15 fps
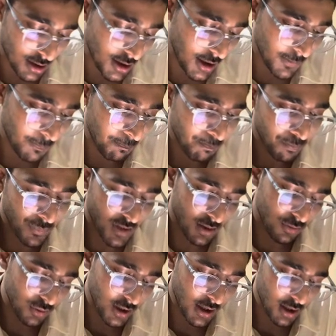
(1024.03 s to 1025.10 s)
Okay,
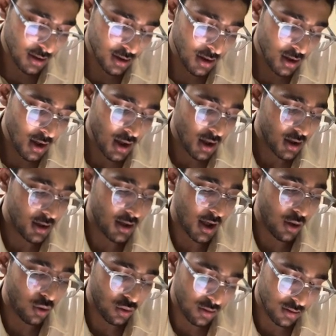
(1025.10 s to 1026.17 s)
now
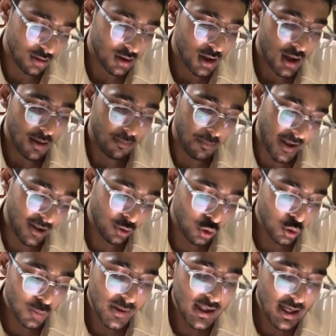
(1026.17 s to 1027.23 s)
men 2B has
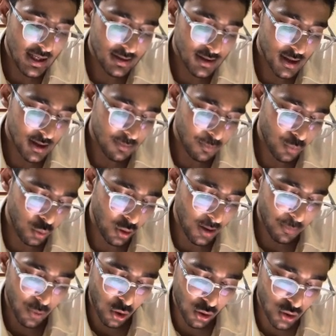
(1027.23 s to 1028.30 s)
a poor
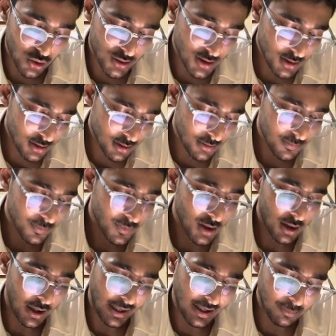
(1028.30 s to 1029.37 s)
prognosis, and
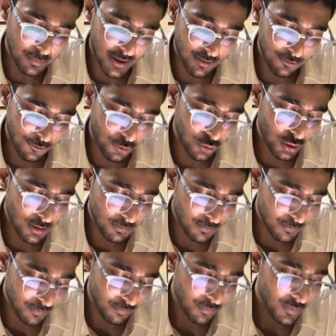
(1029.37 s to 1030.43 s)
men 4
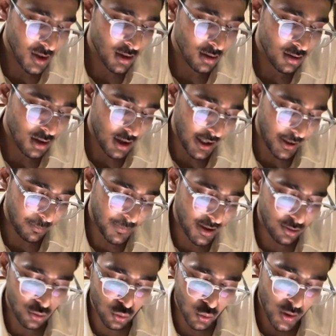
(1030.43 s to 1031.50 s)
and men 2A,
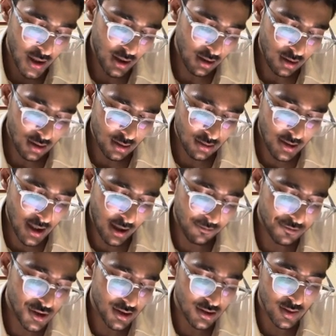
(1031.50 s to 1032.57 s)
they have generally
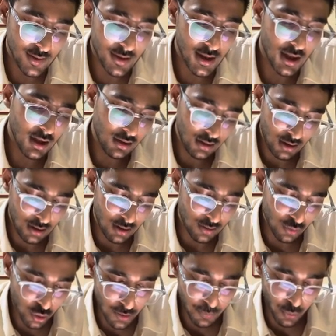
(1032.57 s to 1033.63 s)
a good
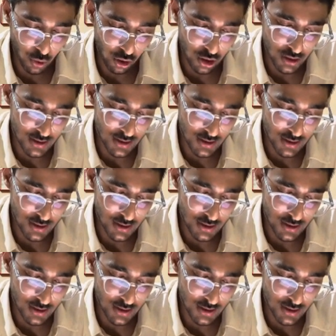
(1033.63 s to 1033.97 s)
prognosis.